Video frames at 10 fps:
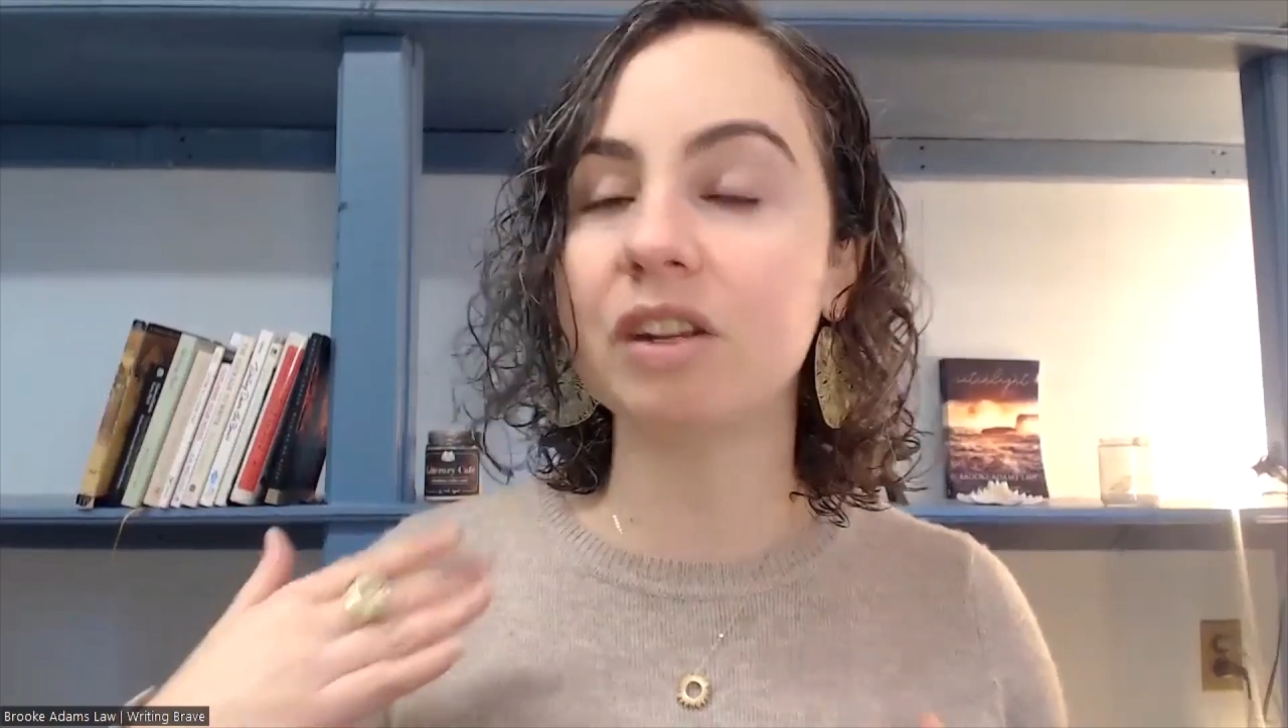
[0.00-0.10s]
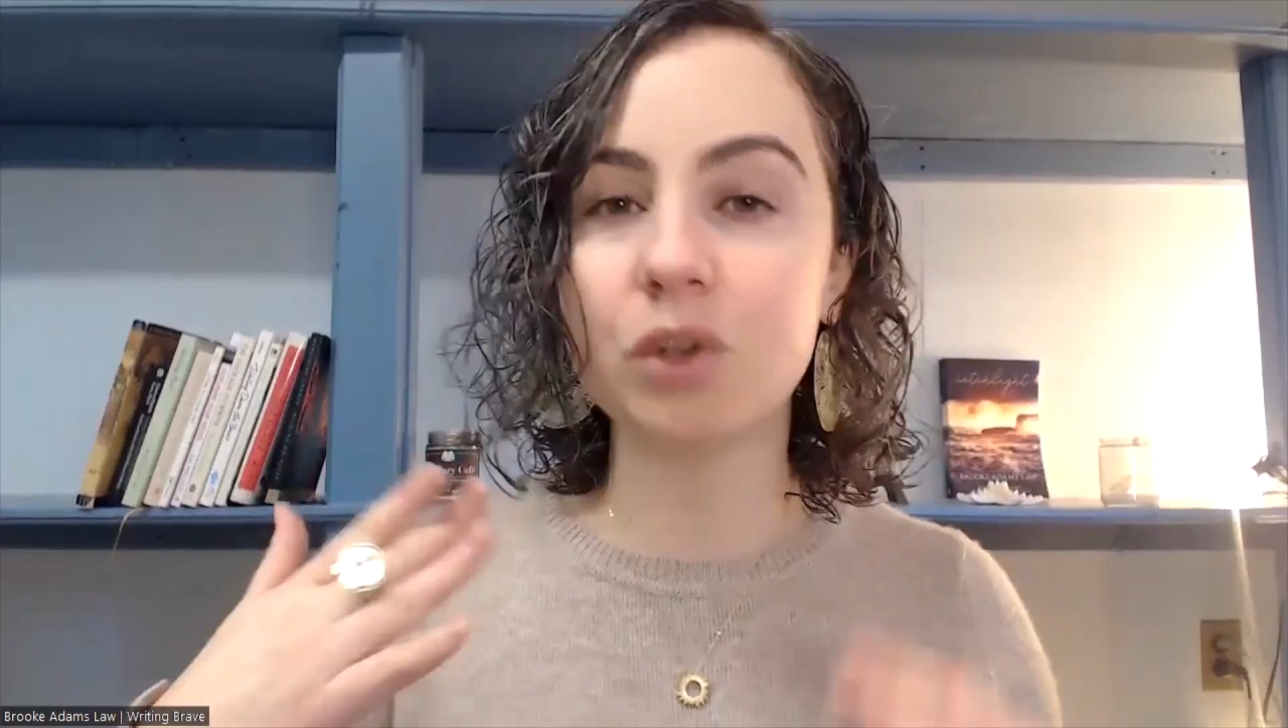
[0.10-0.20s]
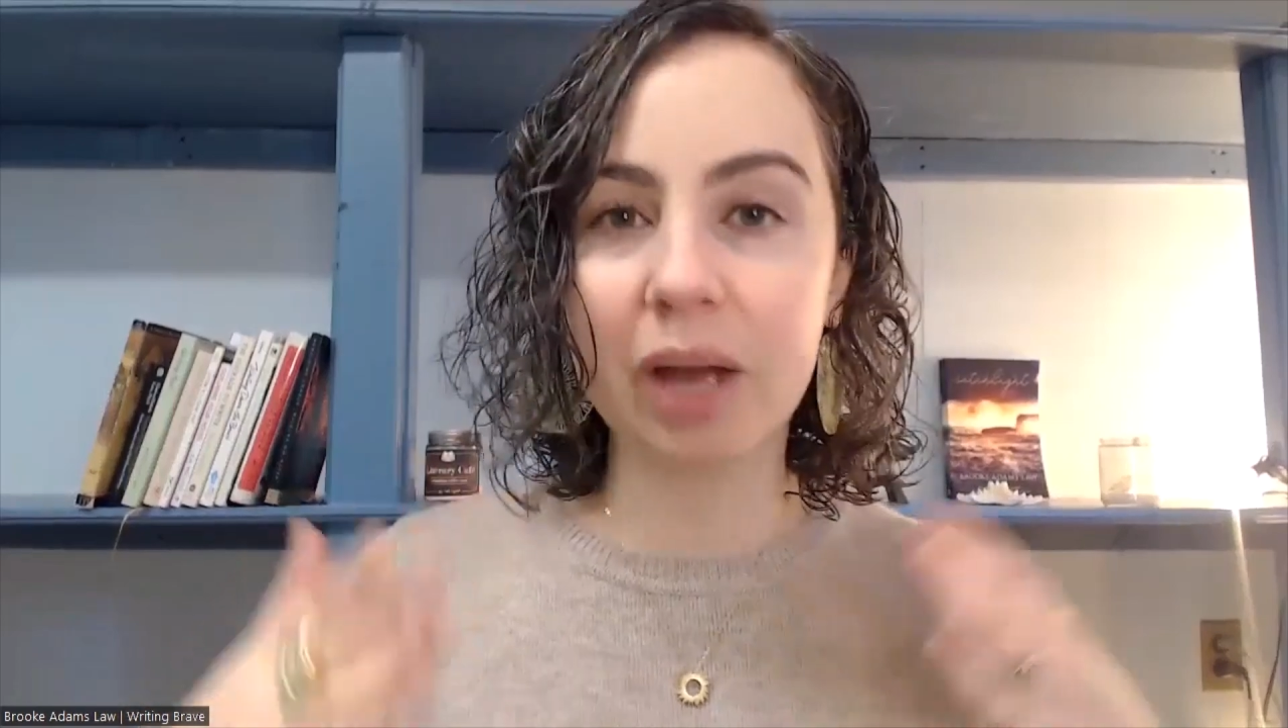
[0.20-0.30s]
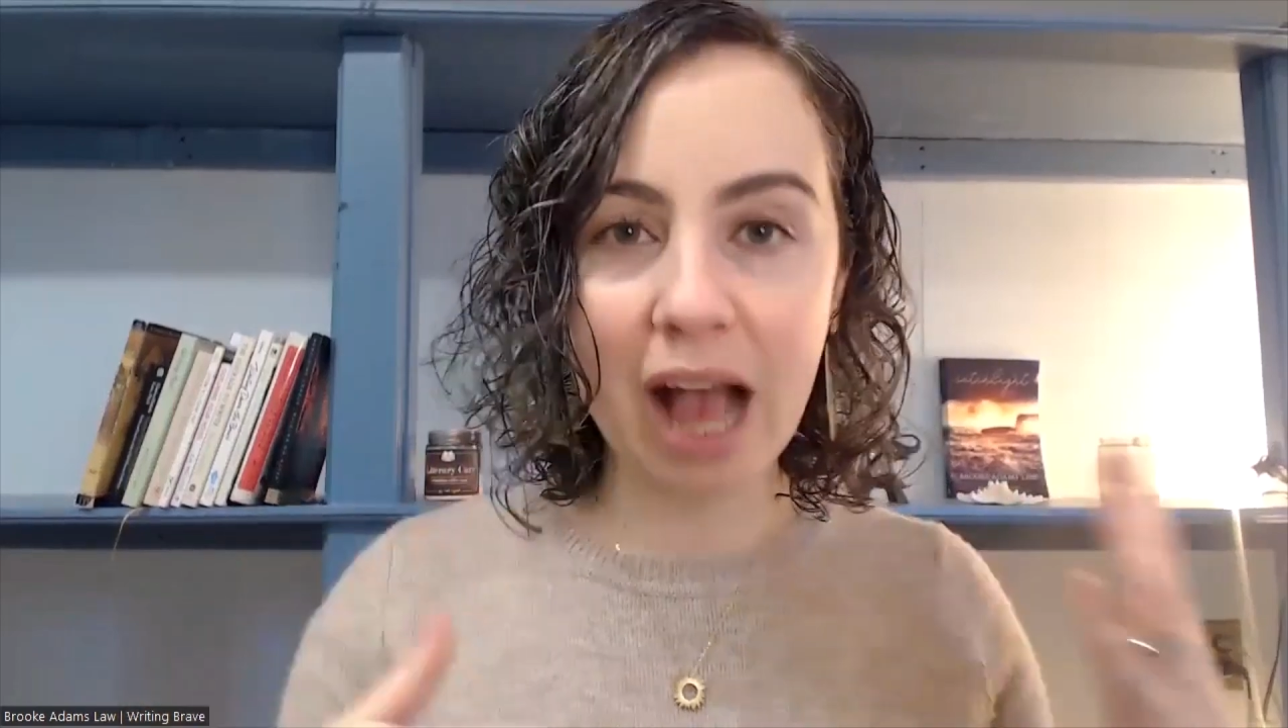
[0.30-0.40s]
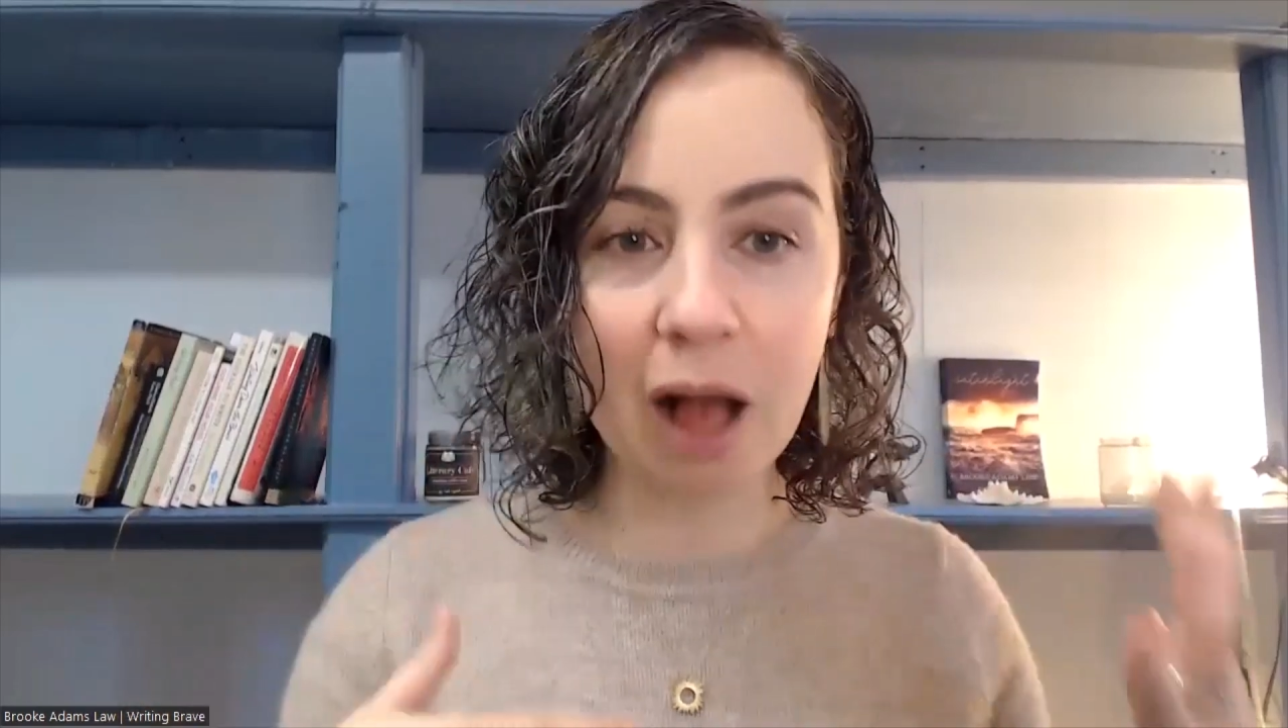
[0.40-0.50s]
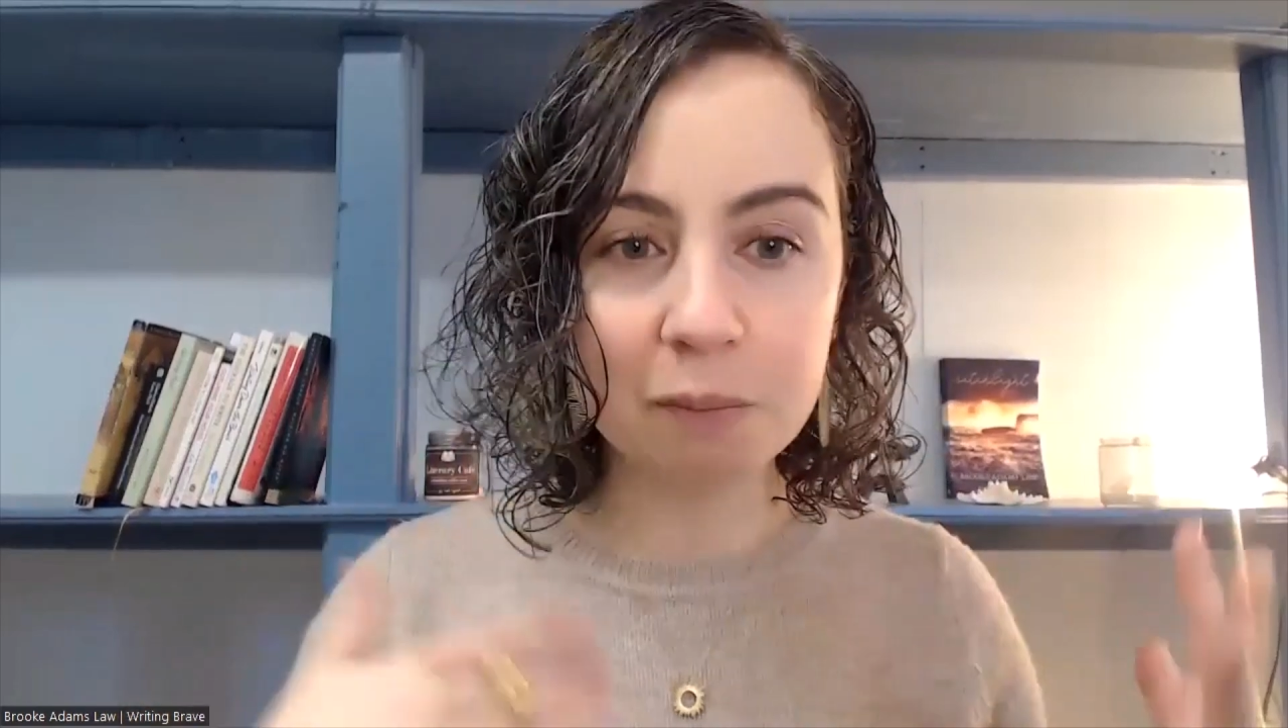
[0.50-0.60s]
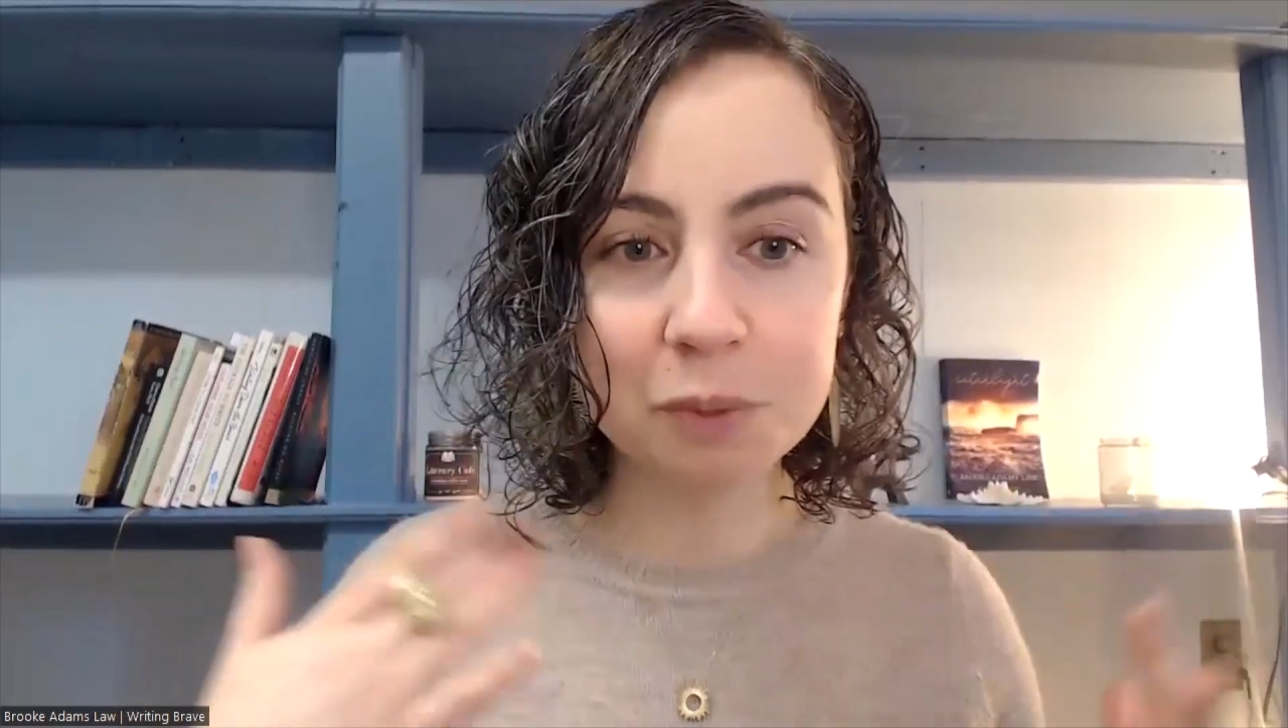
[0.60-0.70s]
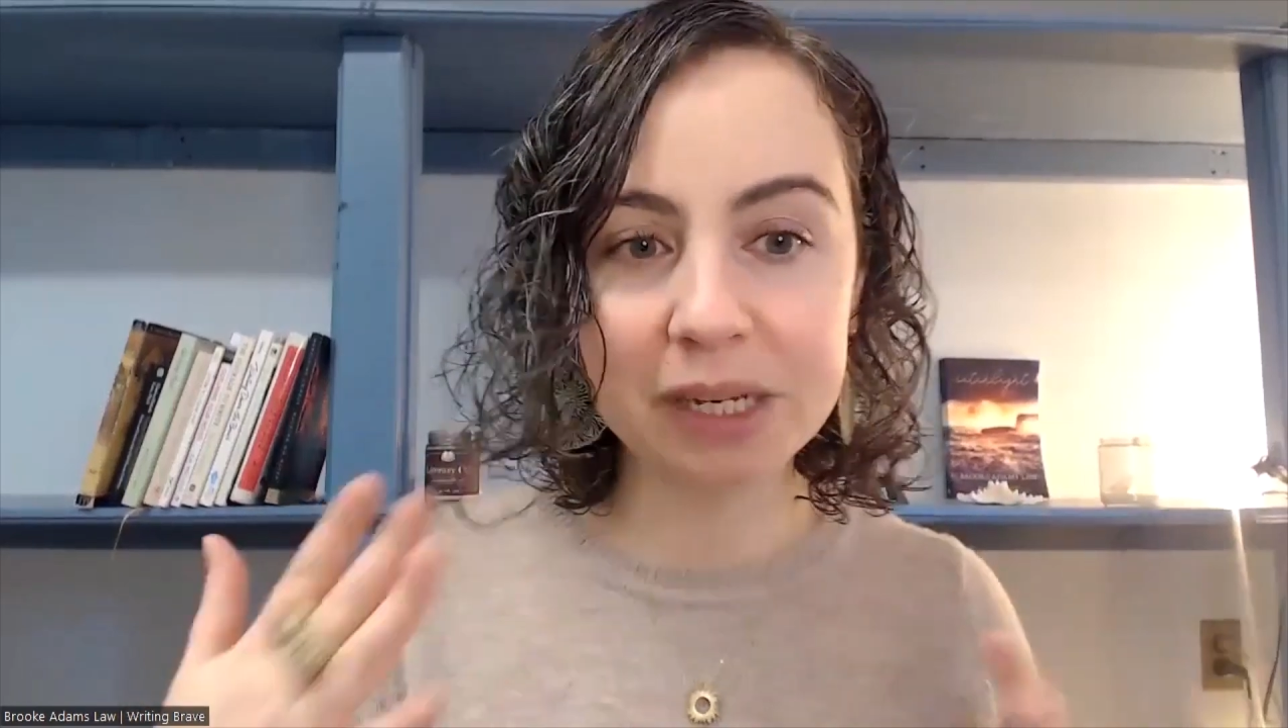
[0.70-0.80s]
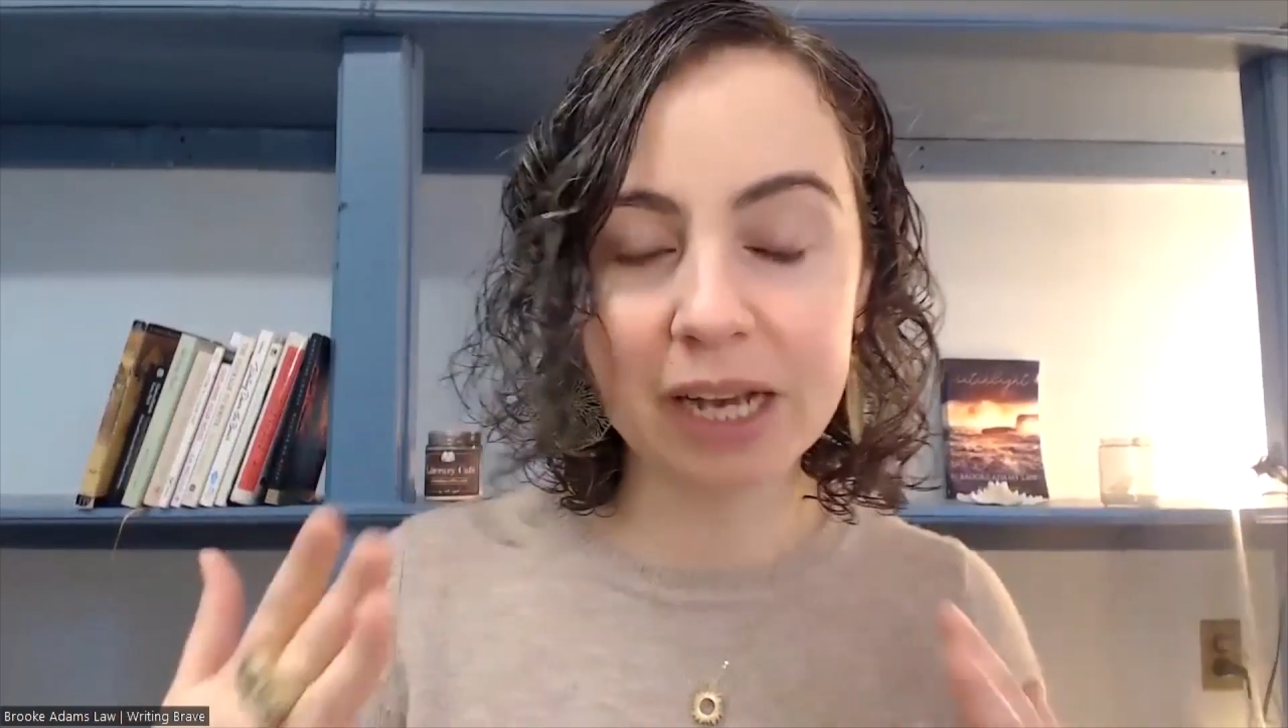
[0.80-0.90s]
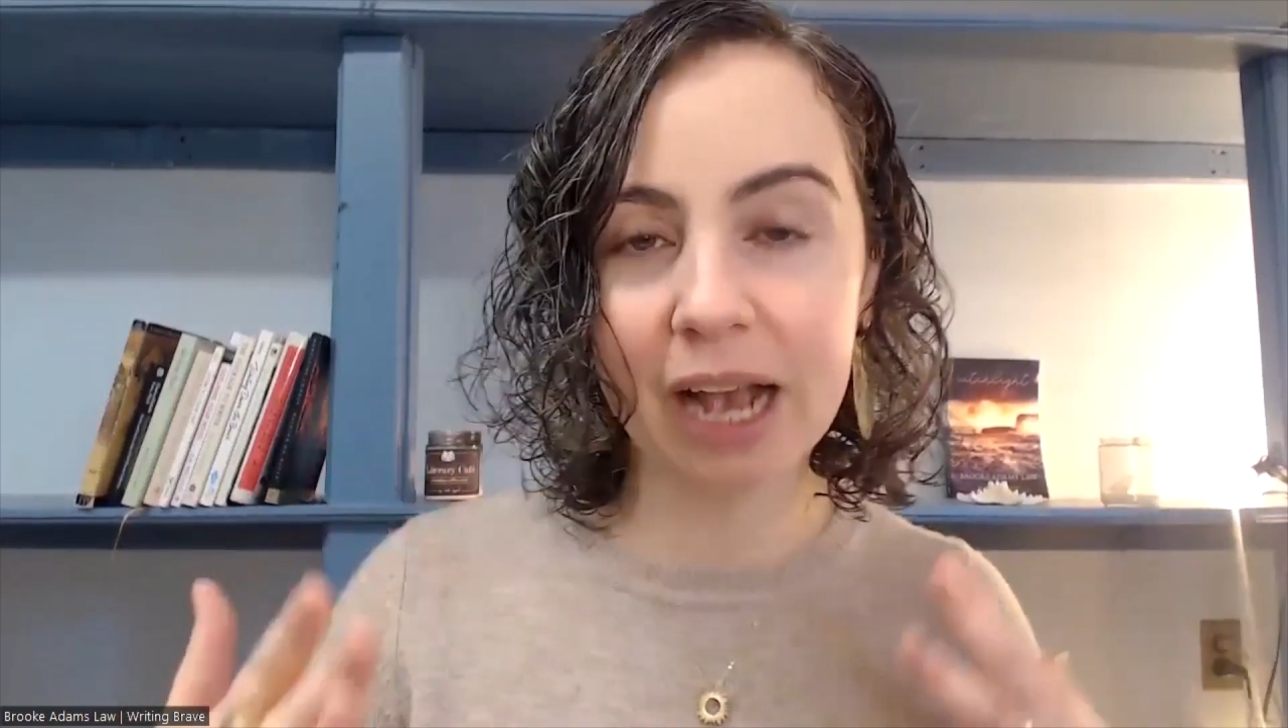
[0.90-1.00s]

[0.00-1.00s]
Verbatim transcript: So it helps me